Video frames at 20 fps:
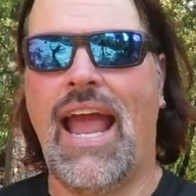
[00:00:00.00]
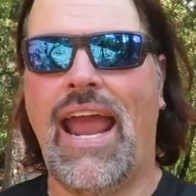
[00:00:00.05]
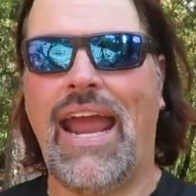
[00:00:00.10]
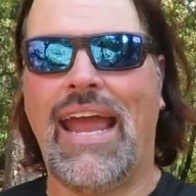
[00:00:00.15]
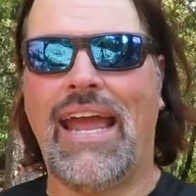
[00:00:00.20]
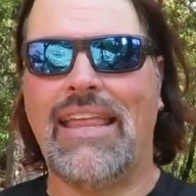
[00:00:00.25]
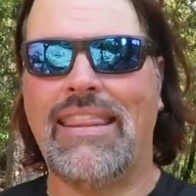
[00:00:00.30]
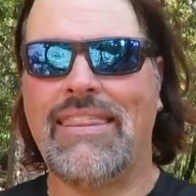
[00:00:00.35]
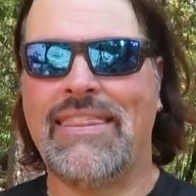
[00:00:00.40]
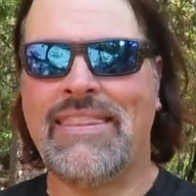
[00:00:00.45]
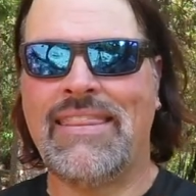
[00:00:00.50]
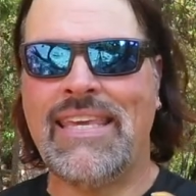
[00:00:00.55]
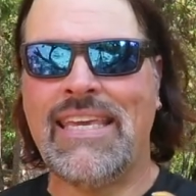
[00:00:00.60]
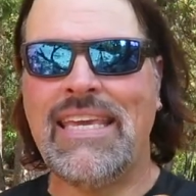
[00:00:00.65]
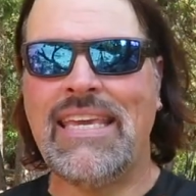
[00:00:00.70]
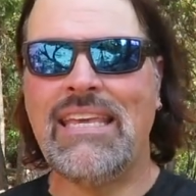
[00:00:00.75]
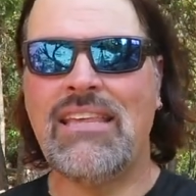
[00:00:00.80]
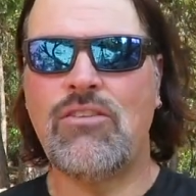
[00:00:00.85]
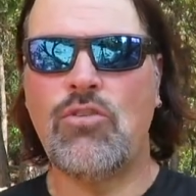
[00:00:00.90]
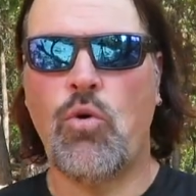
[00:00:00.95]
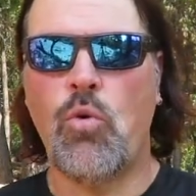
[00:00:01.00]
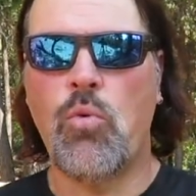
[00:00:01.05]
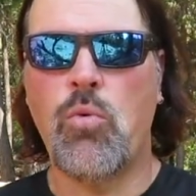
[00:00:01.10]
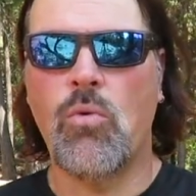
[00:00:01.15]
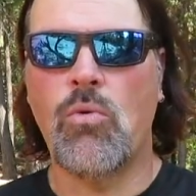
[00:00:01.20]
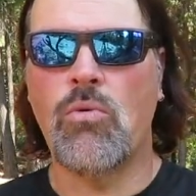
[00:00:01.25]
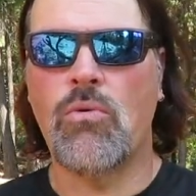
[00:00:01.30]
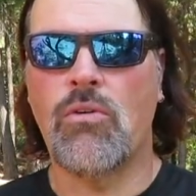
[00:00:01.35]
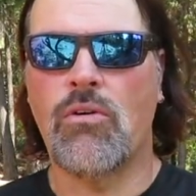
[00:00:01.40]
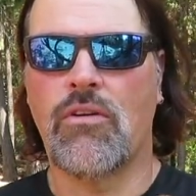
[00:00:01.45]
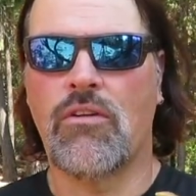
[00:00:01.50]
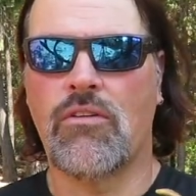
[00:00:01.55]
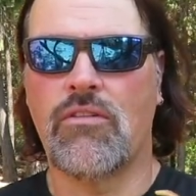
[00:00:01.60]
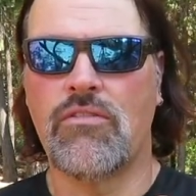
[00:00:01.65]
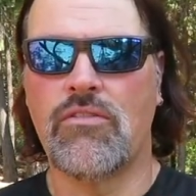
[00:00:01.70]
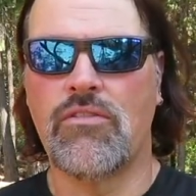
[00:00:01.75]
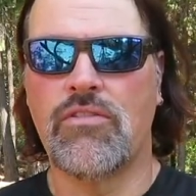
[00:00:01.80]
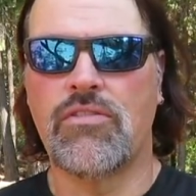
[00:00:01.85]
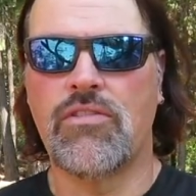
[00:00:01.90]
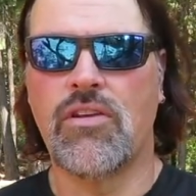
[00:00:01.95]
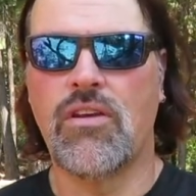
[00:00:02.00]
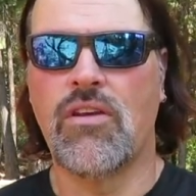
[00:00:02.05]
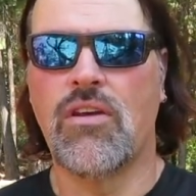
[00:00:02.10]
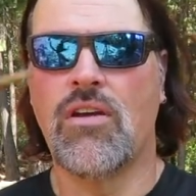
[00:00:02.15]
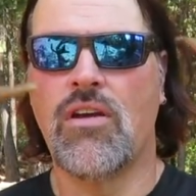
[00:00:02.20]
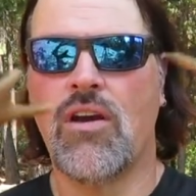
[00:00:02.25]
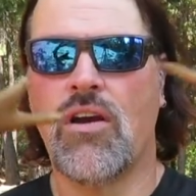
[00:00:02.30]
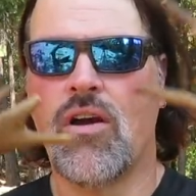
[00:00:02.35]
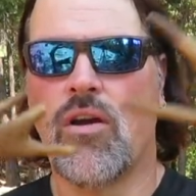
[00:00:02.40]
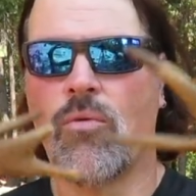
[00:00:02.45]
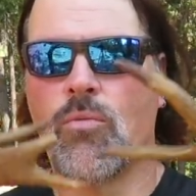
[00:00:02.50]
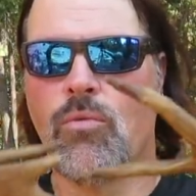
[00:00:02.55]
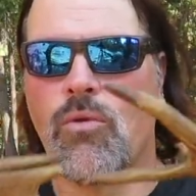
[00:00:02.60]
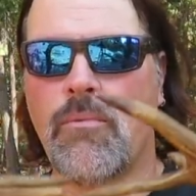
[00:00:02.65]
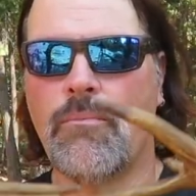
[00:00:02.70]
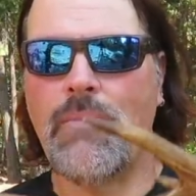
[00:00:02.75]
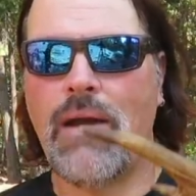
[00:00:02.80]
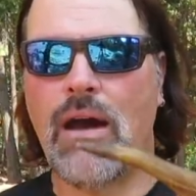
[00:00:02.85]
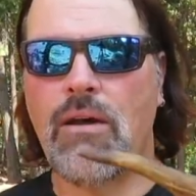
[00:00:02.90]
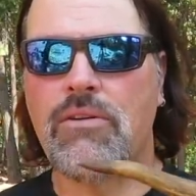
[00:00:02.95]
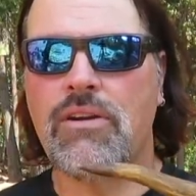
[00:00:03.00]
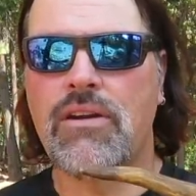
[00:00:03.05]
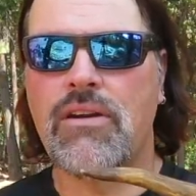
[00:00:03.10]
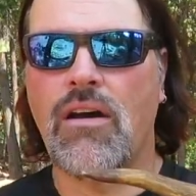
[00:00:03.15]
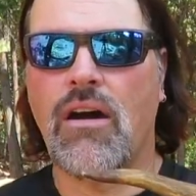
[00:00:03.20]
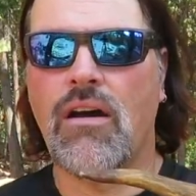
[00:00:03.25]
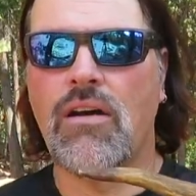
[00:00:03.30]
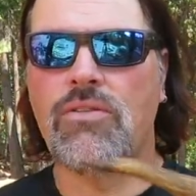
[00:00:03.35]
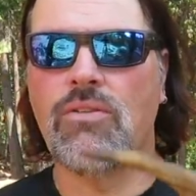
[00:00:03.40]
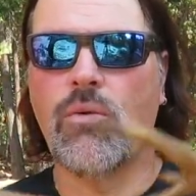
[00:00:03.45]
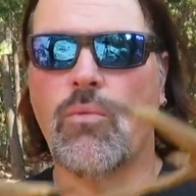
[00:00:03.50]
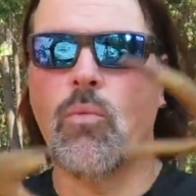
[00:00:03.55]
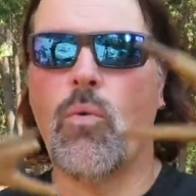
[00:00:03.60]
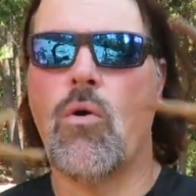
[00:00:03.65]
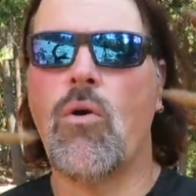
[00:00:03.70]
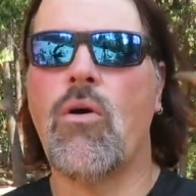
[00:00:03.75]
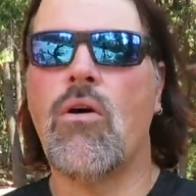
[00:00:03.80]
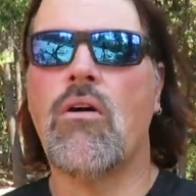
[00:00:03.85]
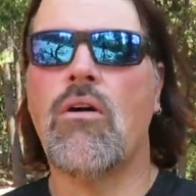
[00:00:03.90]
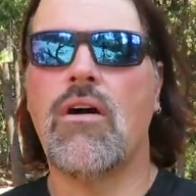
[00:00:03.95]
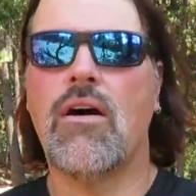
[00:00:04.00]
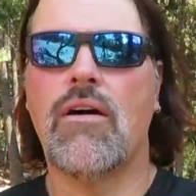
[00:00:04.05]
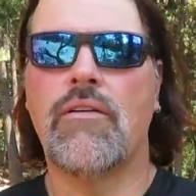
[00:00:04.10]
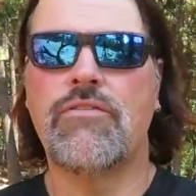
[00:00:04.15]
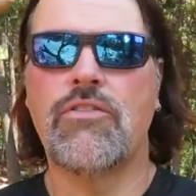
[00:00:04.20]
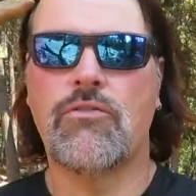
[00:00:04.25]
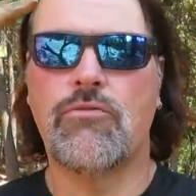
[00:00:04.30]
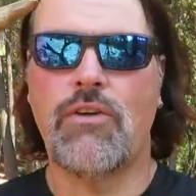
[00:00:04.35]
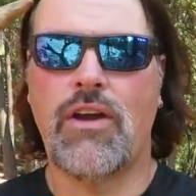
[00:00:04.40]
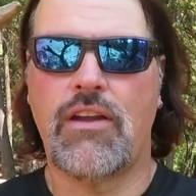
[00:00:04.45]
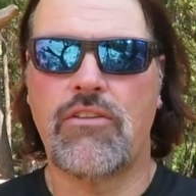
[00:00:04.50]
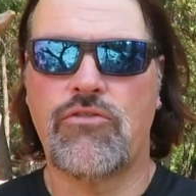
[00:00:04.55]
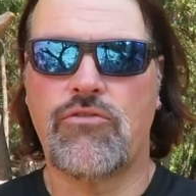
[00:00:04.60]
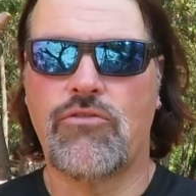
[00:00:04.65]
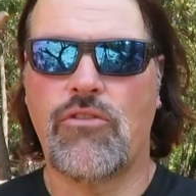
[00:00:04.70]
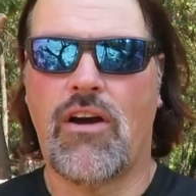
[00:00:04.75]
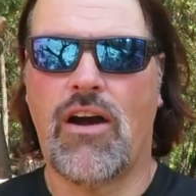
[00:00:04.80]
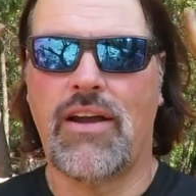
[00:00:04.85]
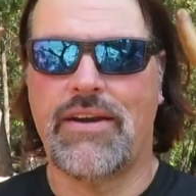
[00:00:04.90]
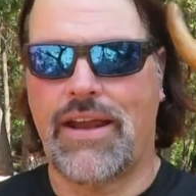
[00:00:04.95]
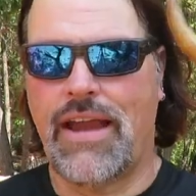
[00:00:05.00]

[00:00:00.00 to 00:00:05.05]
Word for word: and these horns were mounted on the wall of the restaurant.